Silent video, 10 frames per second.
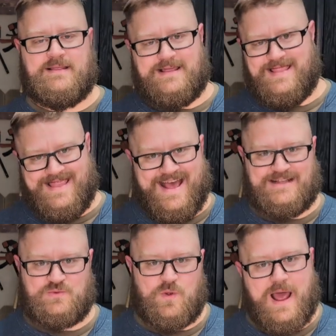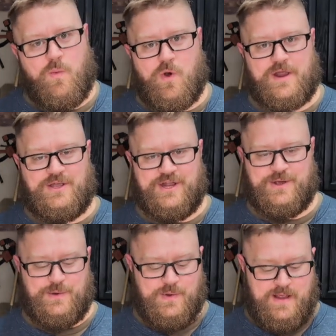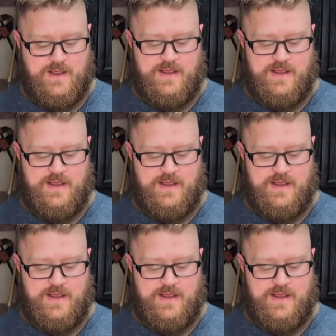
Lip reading: then that's what I want to do.